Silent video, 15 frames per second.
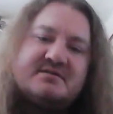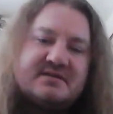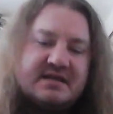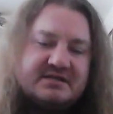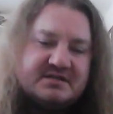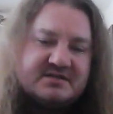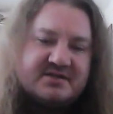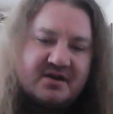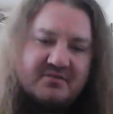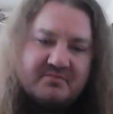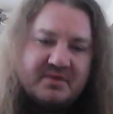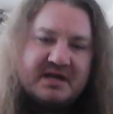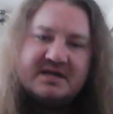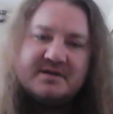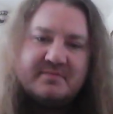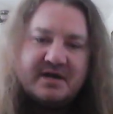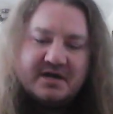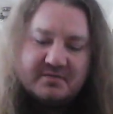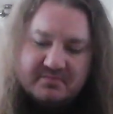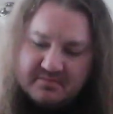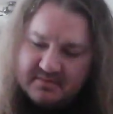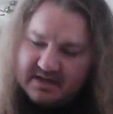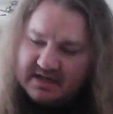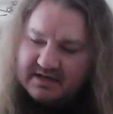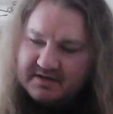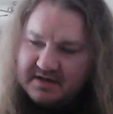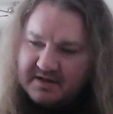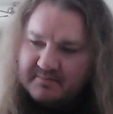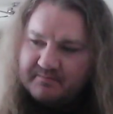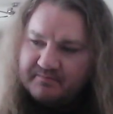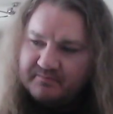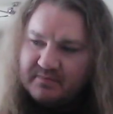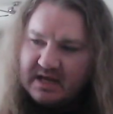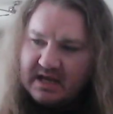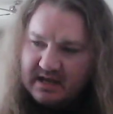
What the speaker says: They just start beating him up. And